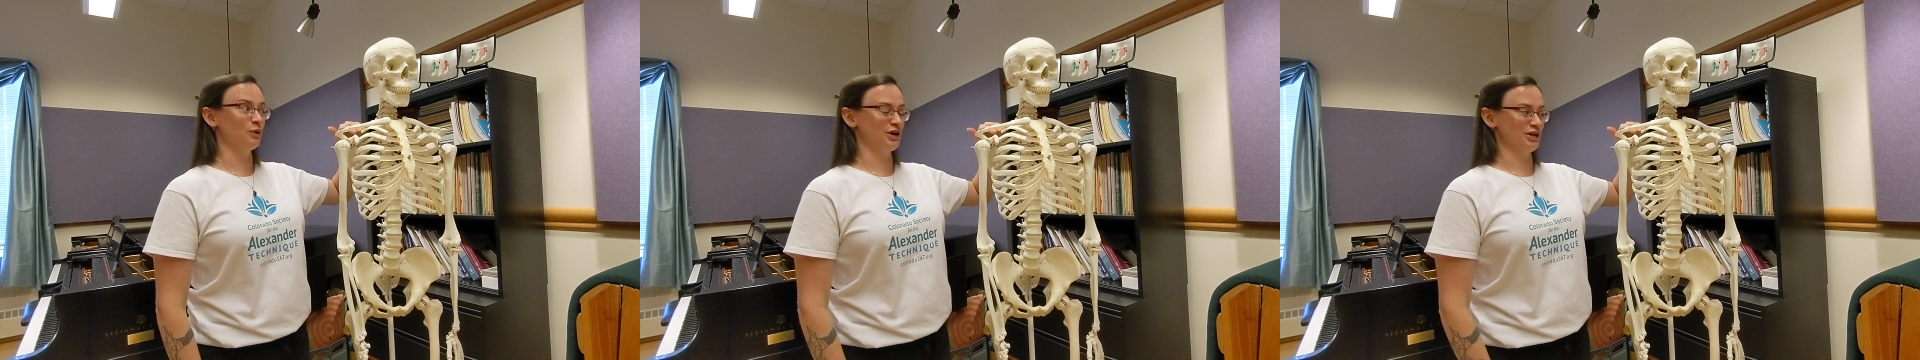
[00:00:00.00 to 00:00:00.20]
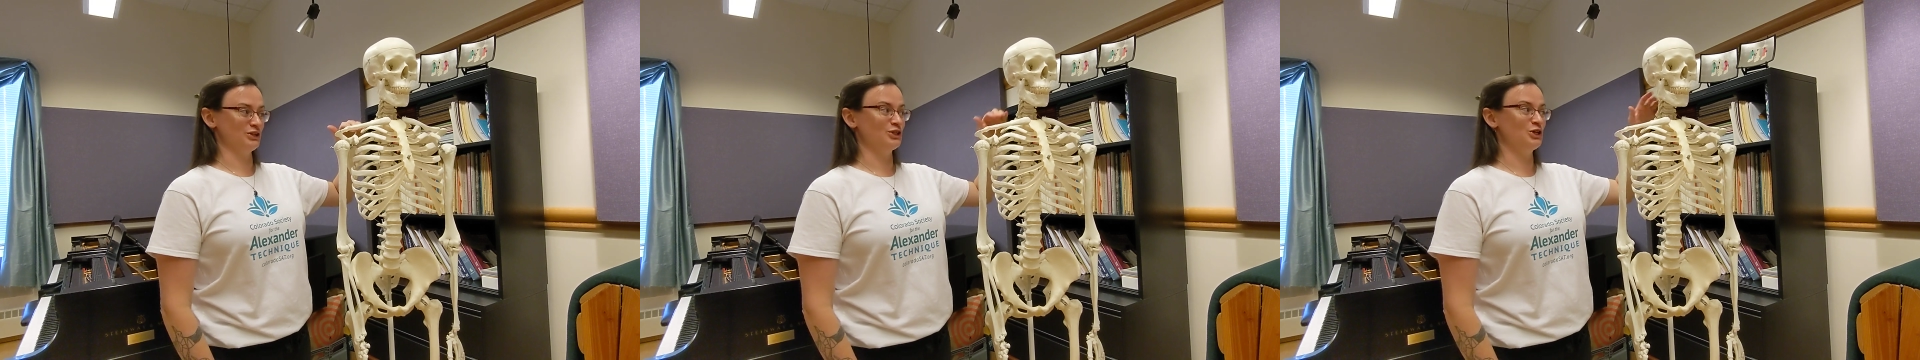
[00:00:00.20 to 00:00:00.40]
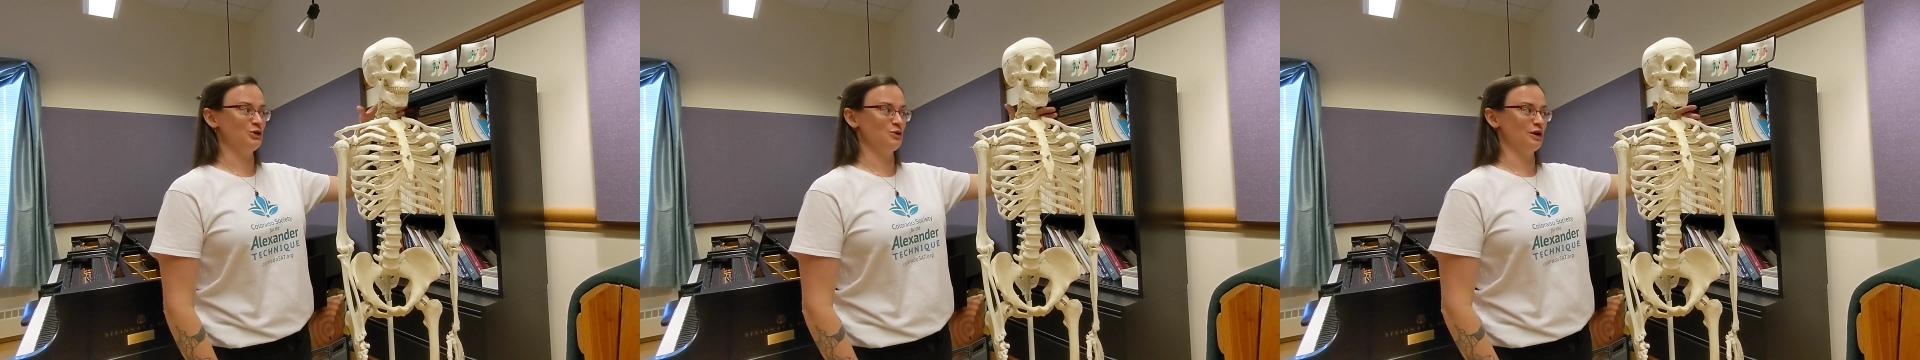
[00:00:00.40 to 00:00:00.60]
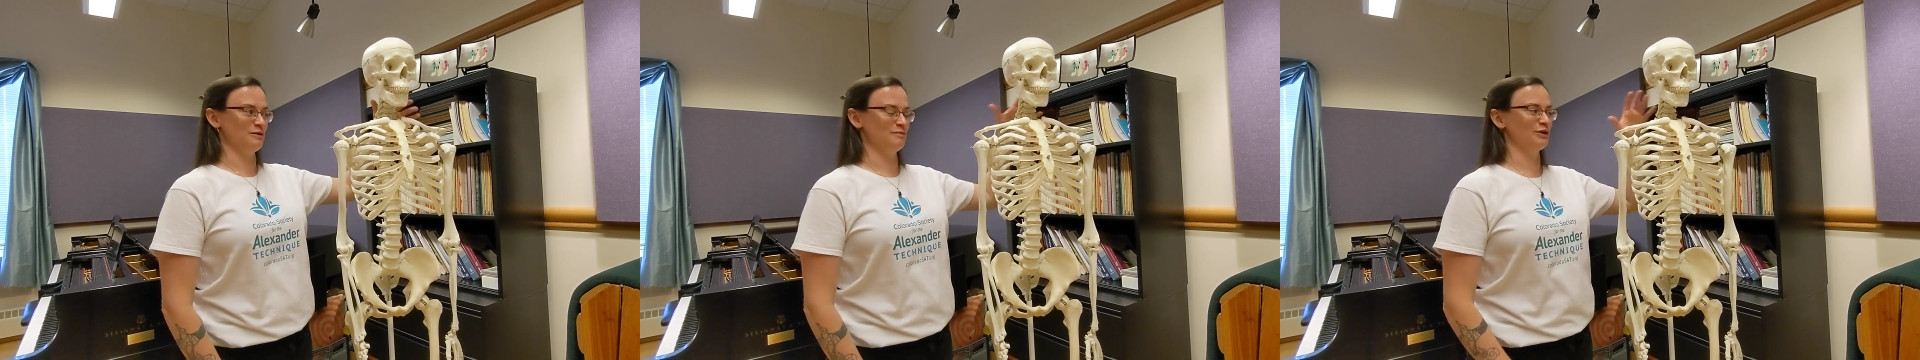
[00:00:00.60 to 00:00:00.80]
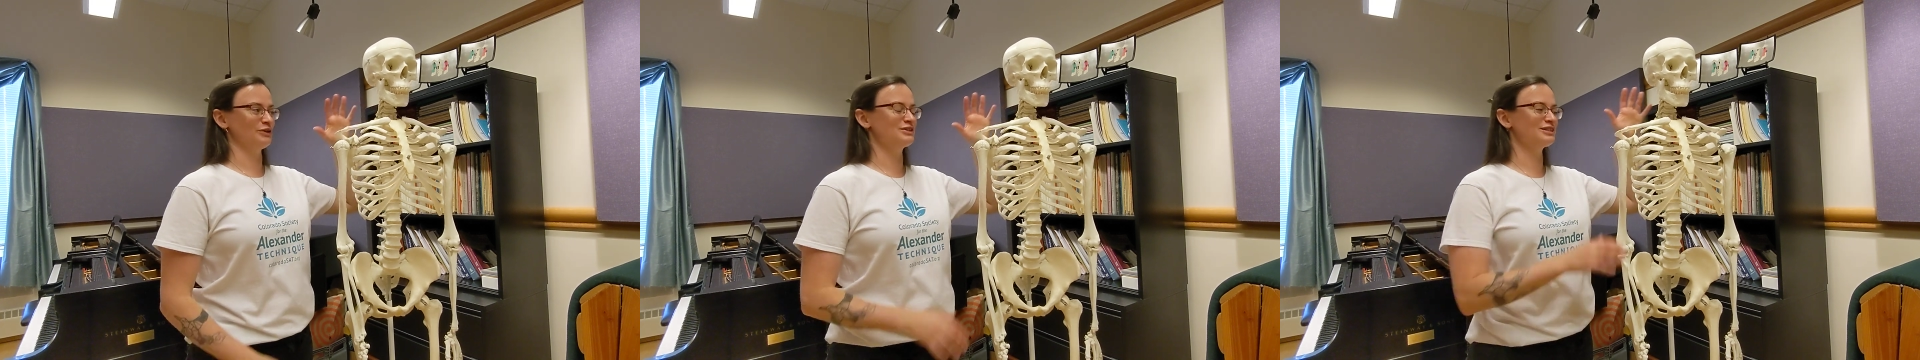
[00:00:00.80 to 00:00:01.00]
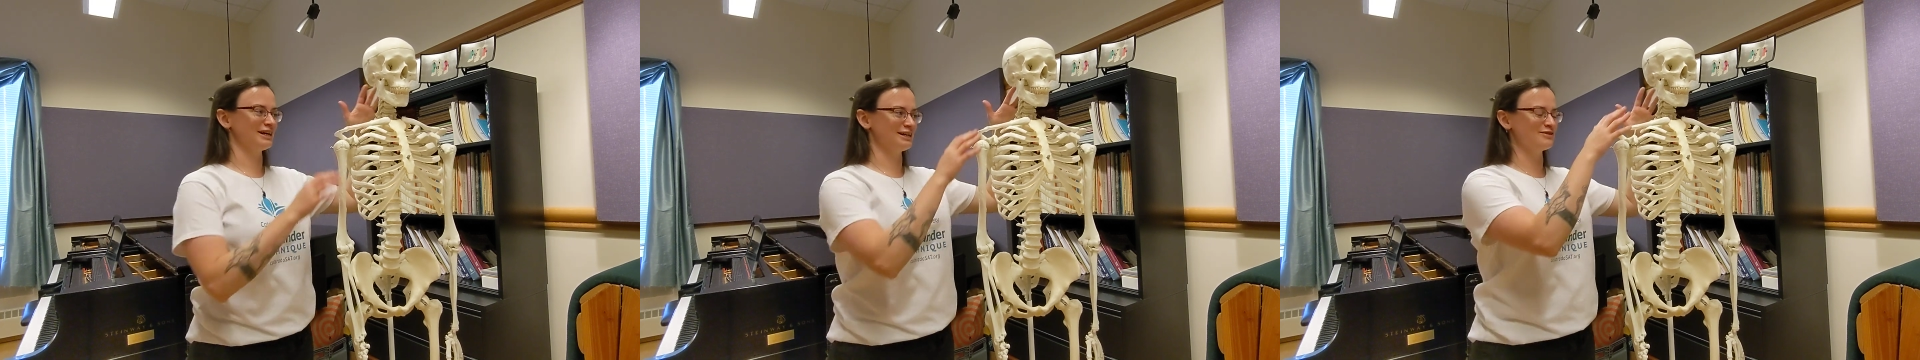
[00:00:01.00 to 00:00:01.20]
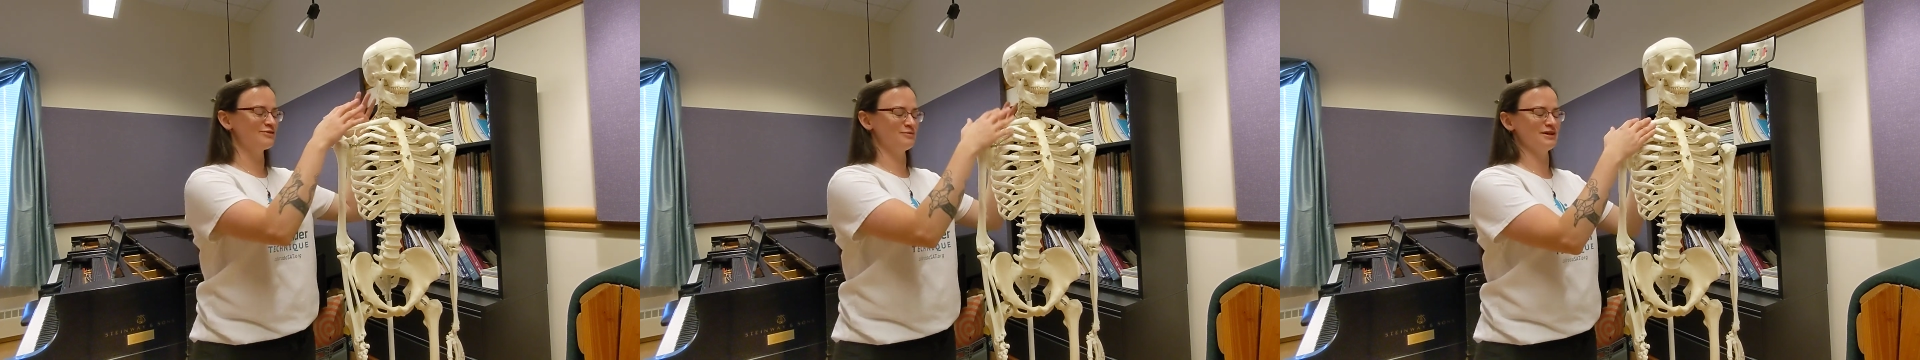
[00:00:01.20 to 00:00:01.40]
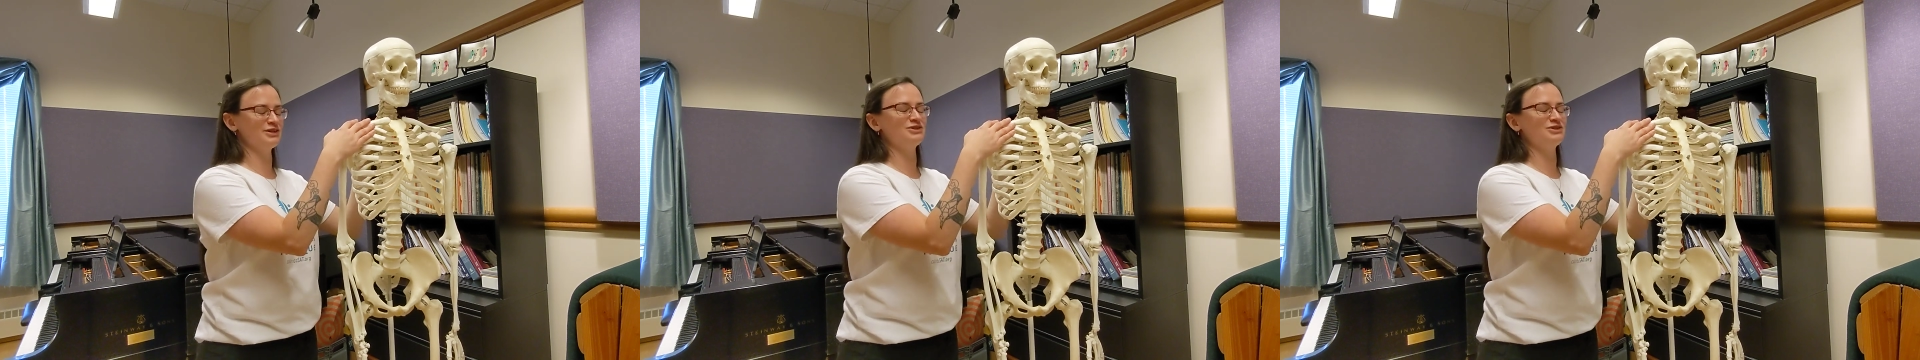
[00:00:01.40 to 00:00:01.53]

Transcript: 1 and 2 on both sides for my